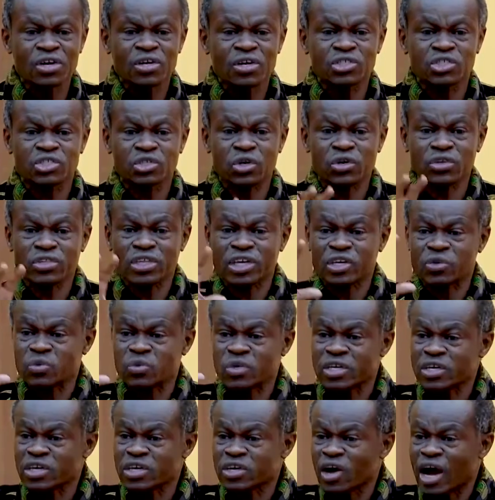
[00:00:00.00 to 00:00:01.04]
so that
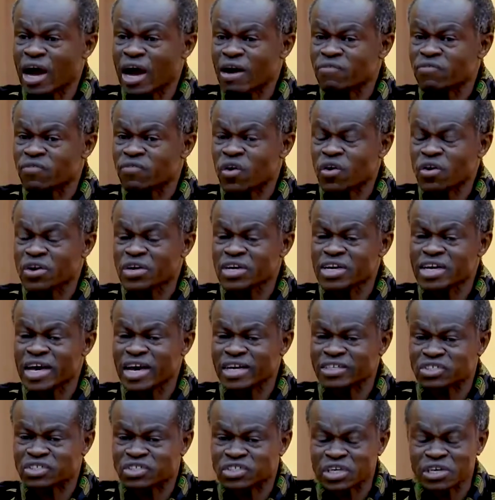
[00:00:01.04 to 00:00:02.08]
we have only
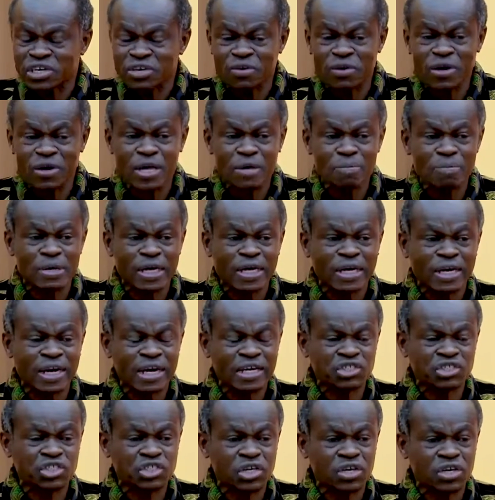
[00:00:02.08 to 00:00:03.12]
a single
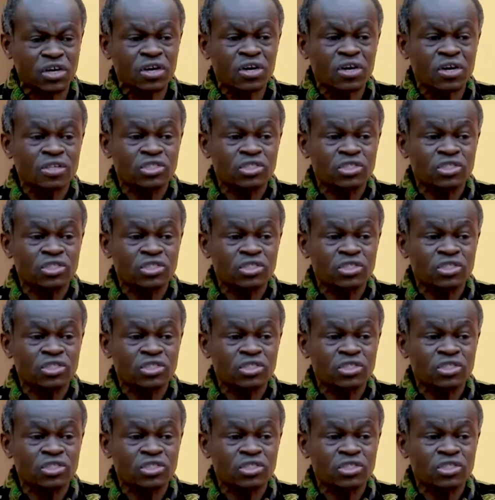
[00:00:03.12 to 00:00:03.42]
immigration,